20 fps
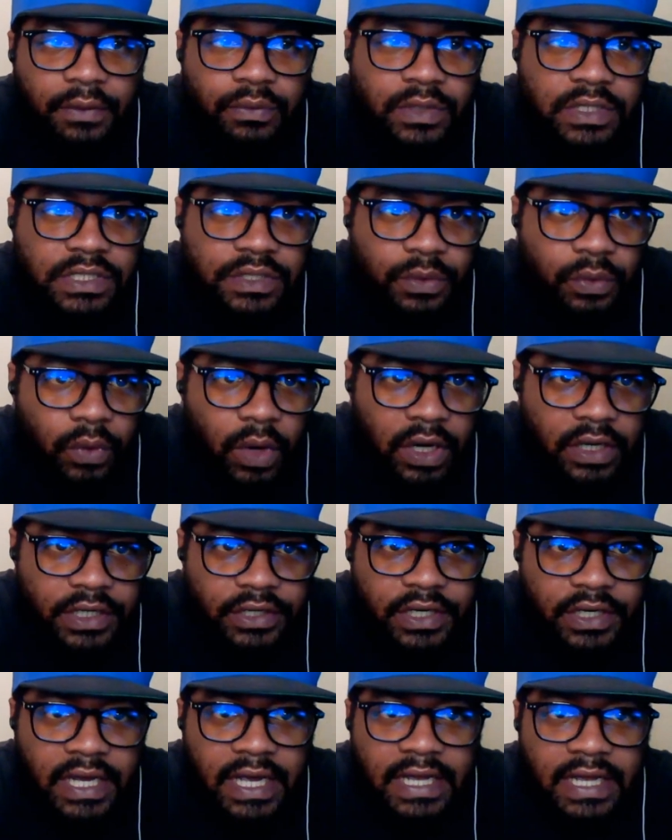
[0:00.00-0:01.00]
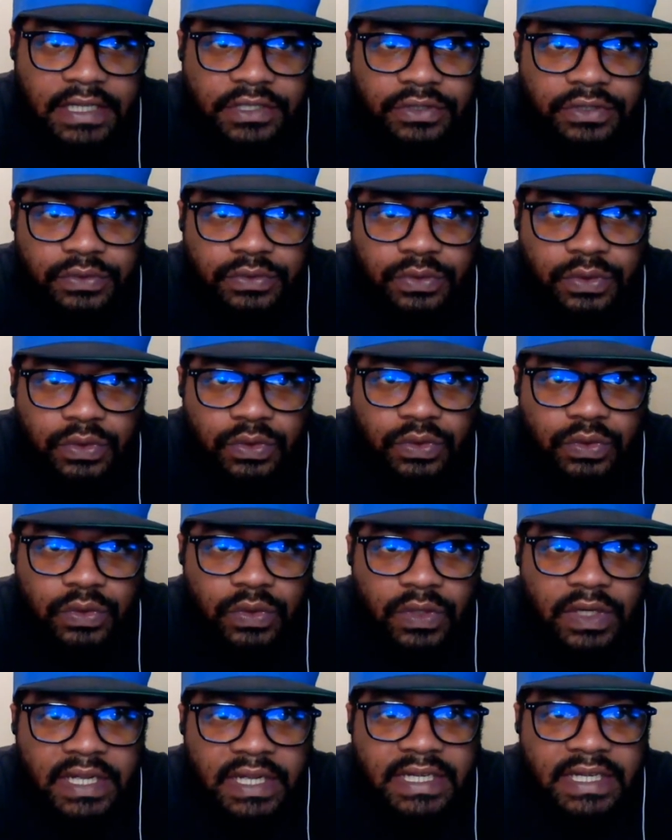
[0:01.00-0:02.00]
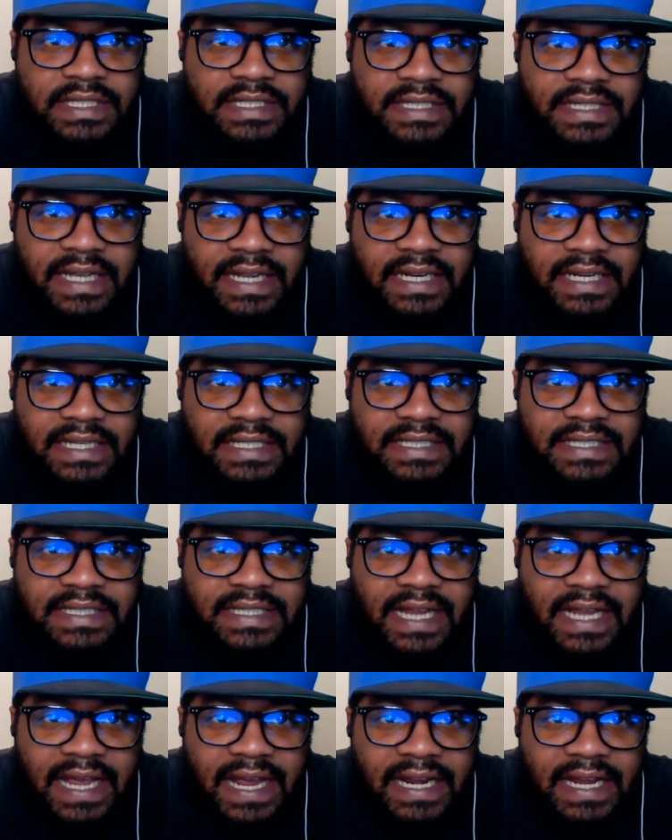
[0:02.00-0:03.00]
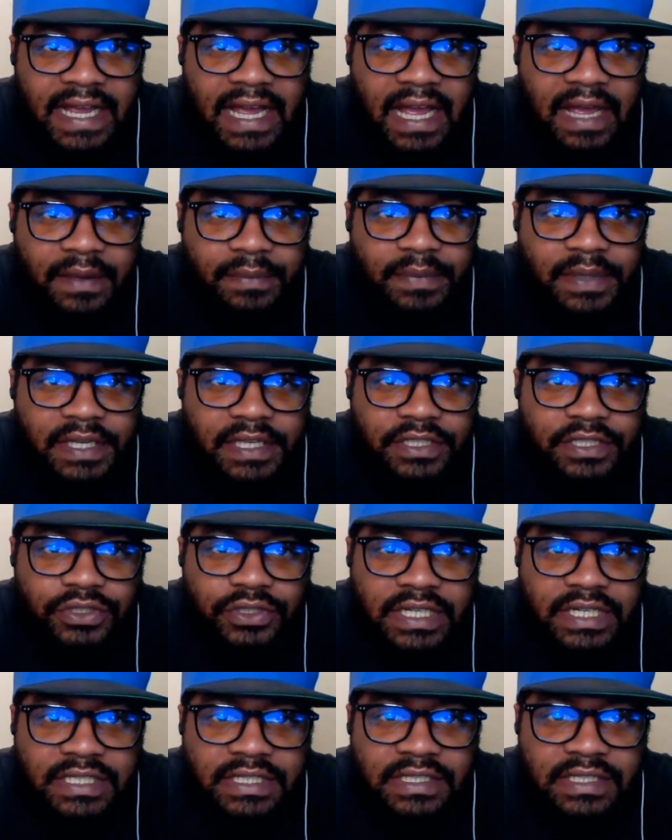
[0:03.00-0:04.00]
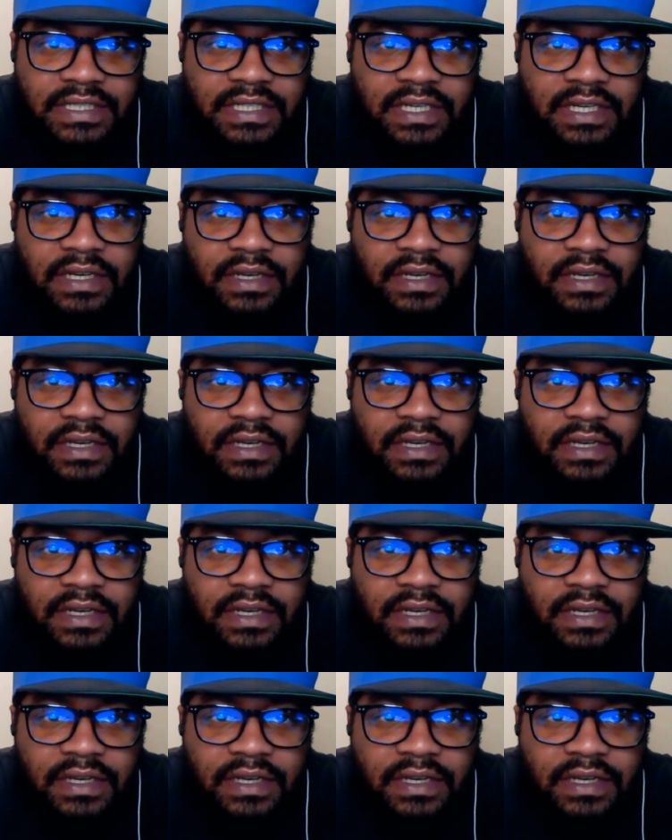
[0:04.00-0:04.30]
I want to walk you guys through setting a static I P address